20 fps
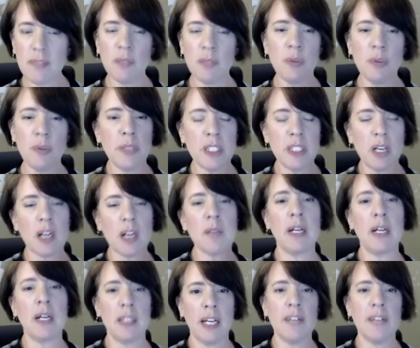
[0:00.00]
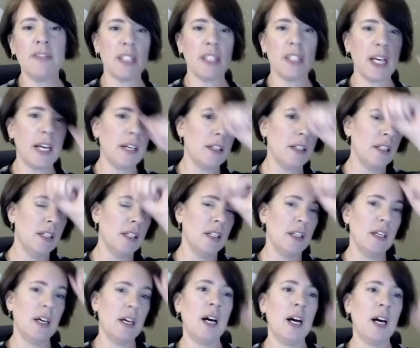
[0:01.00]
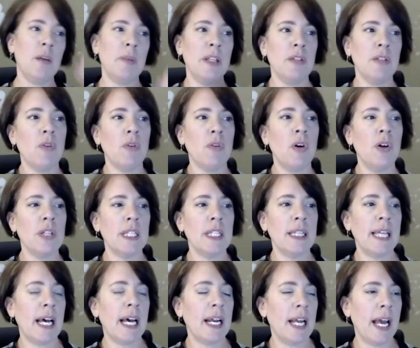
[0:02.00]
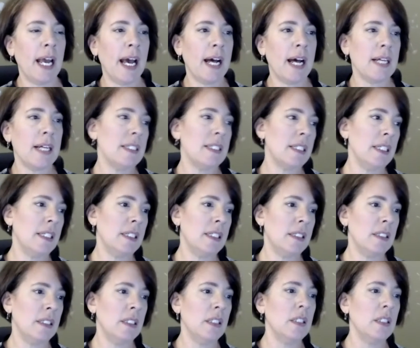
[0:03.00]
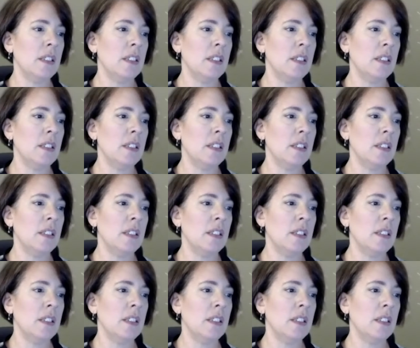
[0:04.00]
when we talk about lifestyle, and the role that has in